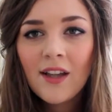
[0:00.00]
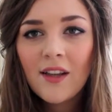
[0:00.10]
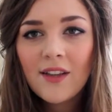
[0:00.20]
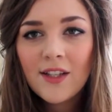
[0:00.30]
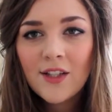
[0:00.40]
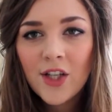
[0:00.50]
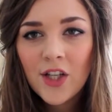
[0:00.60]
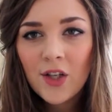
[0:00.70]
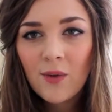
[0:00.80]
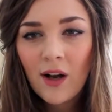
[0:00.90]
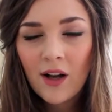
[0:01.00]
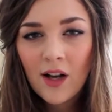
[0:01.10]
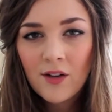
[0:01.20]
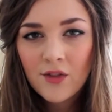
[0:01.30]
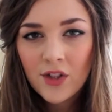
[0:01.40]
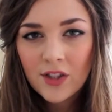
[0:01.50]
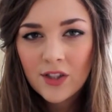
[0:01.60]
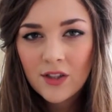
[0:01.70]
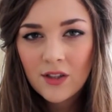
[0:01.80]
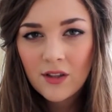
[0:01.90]
Now these two are kind of
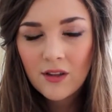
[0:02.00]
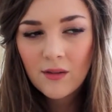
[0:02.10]
just